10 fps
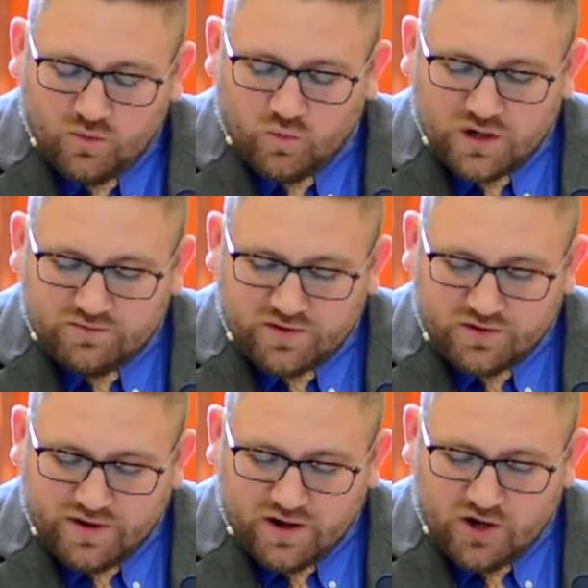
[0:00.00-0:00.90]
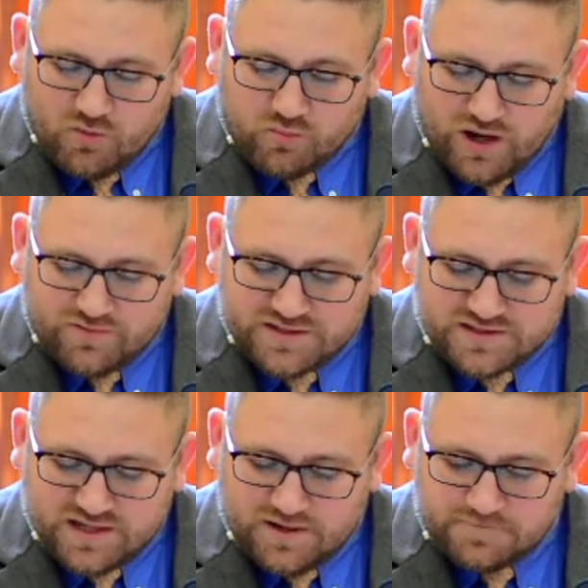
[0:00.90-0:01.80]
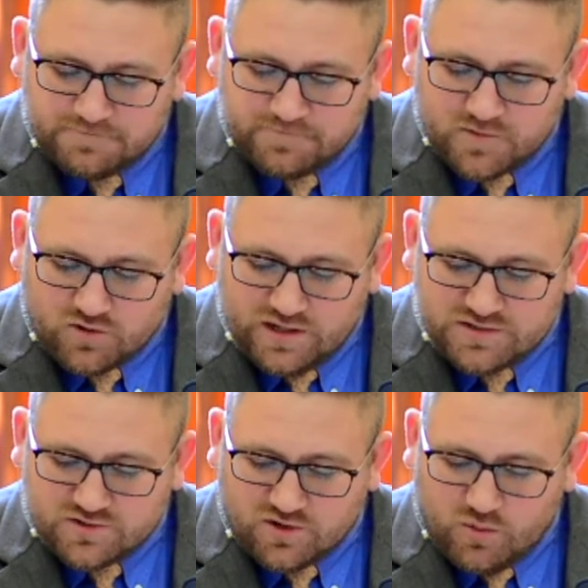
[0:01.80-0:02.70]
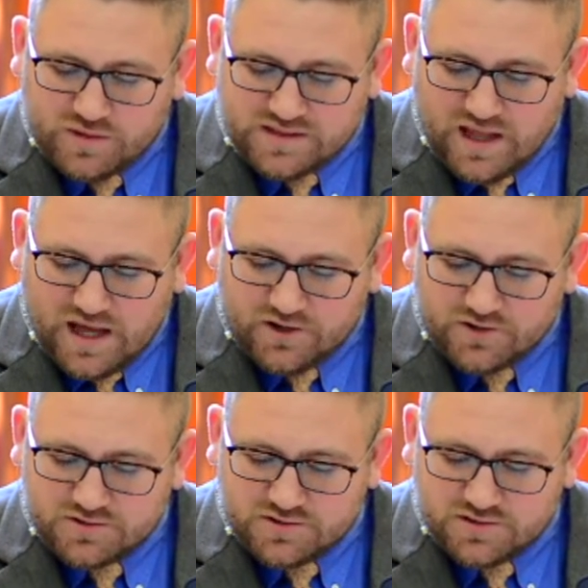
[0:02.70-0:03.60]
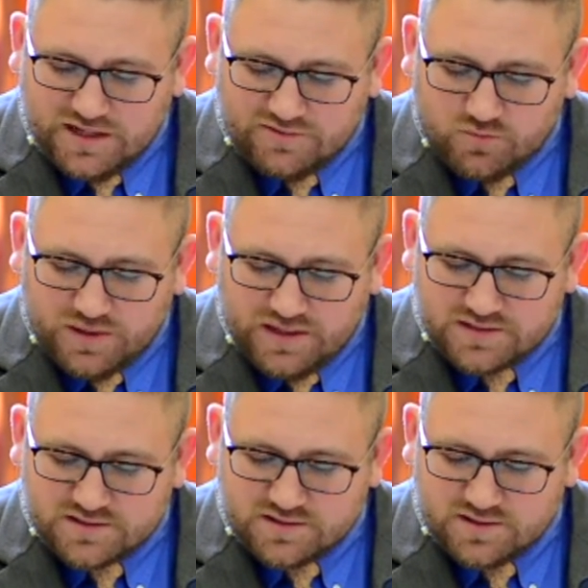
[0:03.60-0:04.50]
One of their very own prophets said, Cretans are always liars, evil beasts,